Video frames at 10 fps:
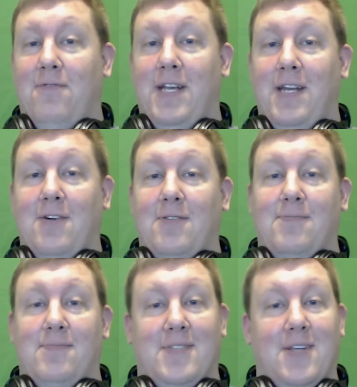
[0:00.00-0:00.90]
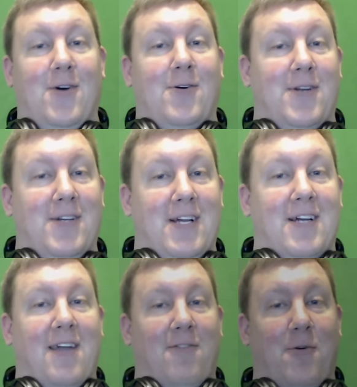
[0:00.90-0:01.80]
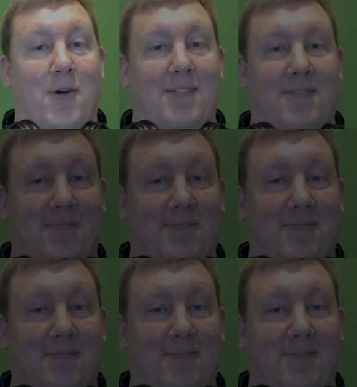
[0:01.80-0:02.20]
video, so good luck everyone.